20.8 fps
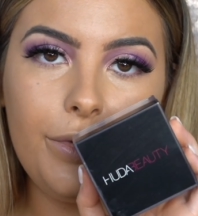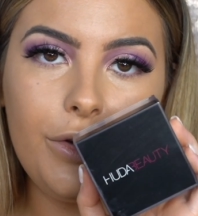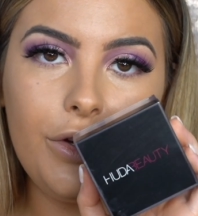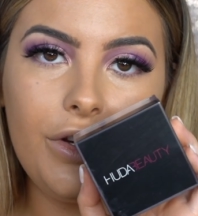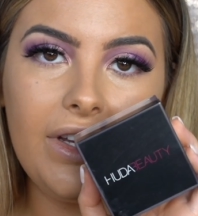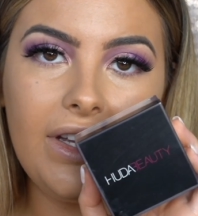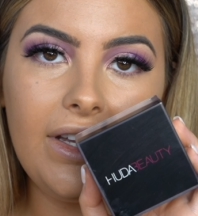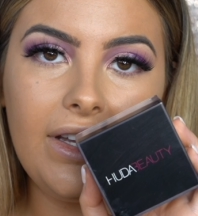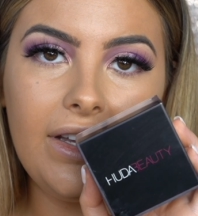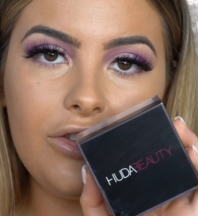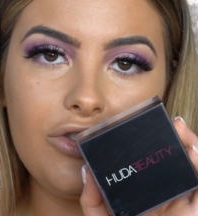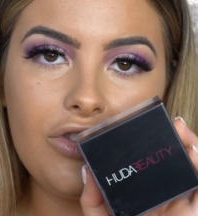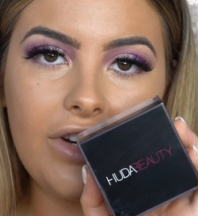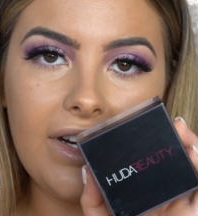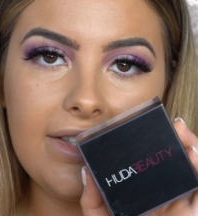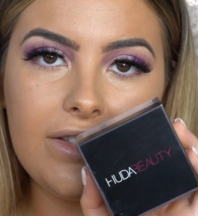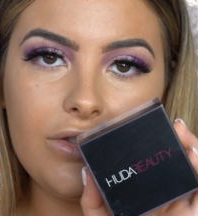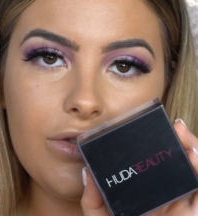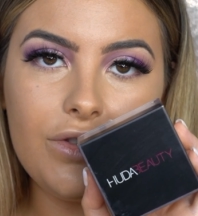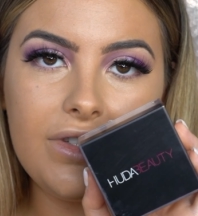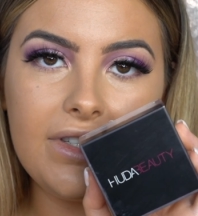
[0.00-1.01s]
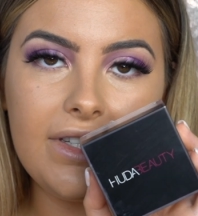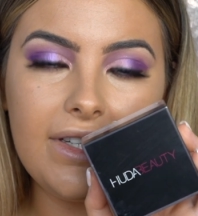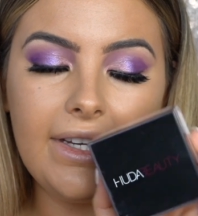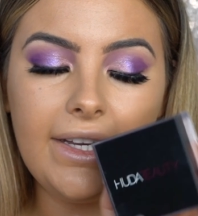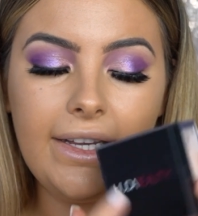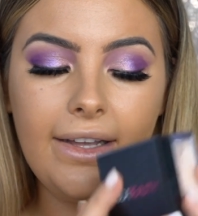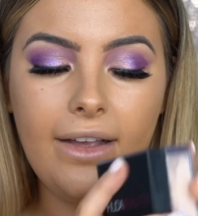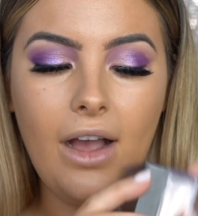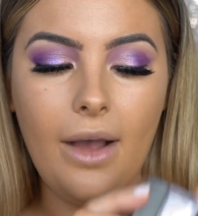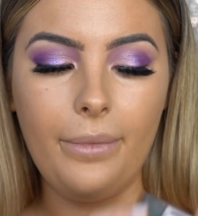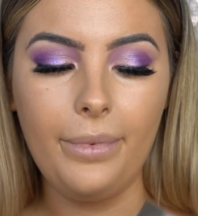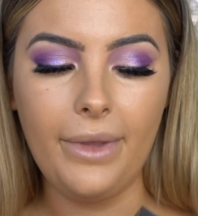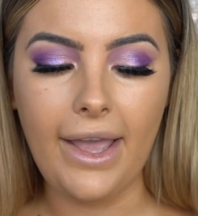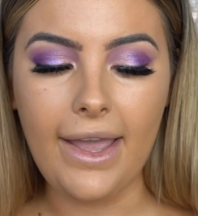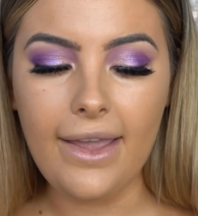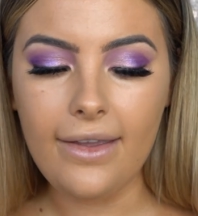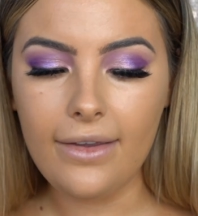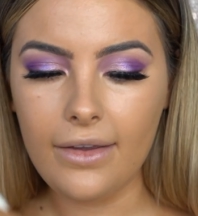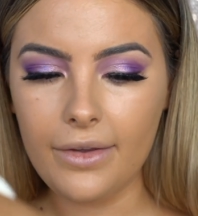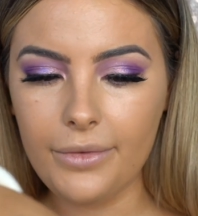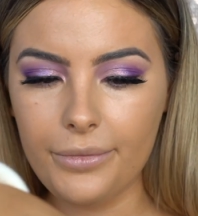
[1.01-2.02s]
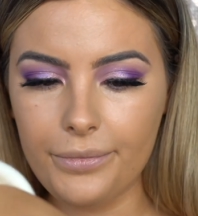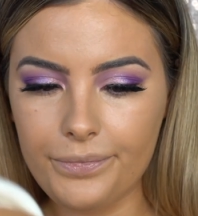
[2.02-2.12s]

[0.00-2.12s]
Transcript: Beauty Translucent in Cupcake,